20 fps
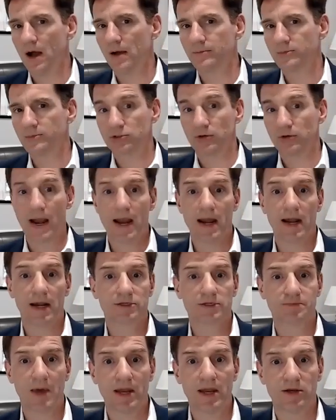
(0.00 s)
Trade
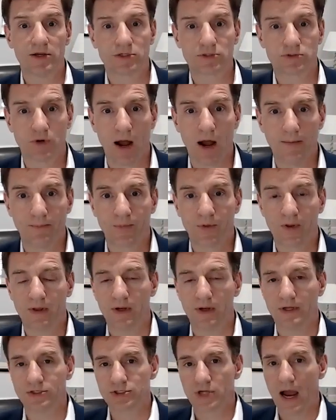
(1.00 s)
has been
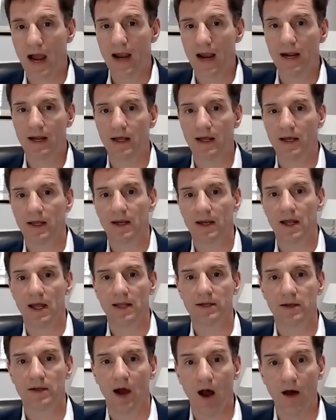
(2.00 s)
disrupted in China
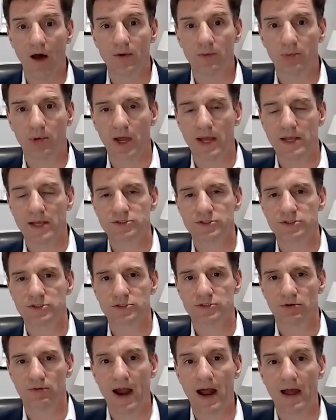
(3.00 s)
and other
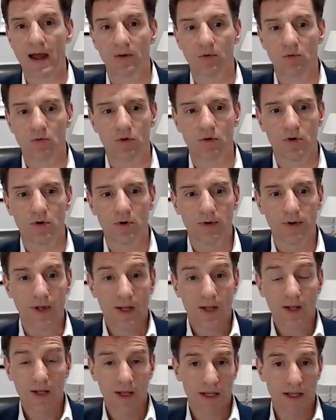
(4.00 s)
places around the world.
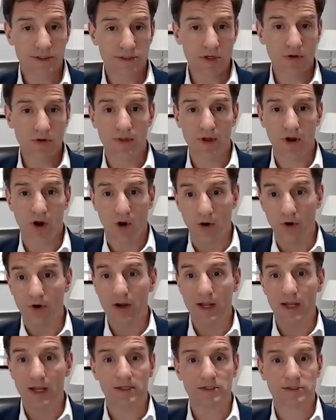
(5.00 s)
And so the
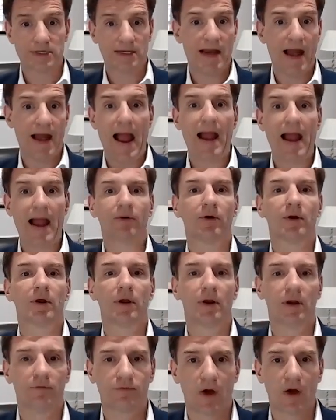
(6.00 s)
earnings in
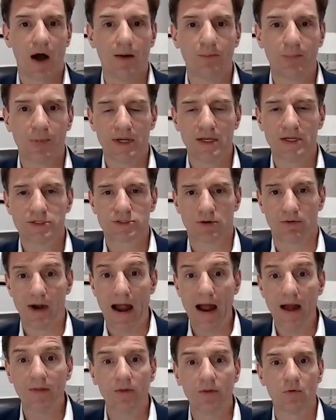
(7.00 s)
aggregate of companies
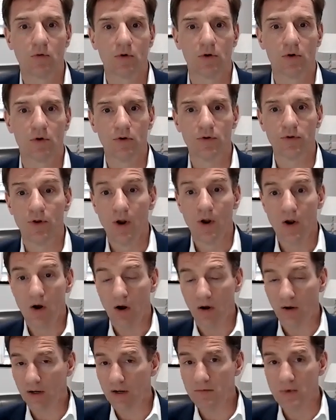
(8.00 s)
around the world
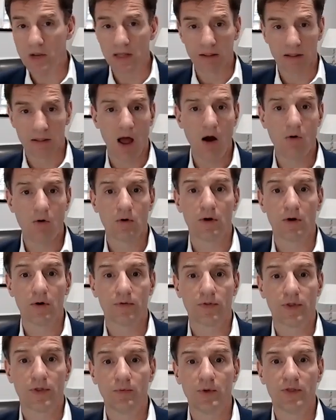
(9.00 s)
are going to be
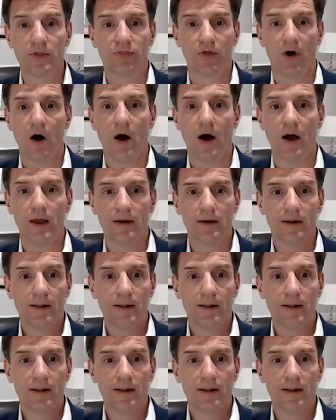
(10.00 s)
lower than we thought